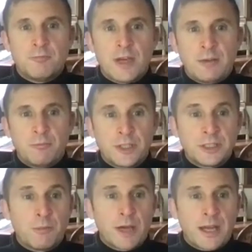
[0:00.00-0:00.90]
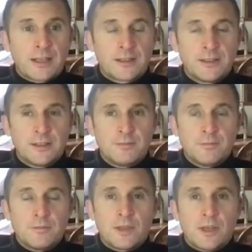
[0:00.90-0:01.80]
and bring them back.
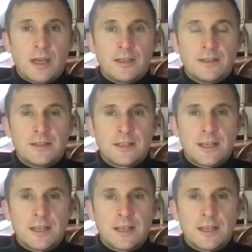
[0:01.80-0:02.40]
And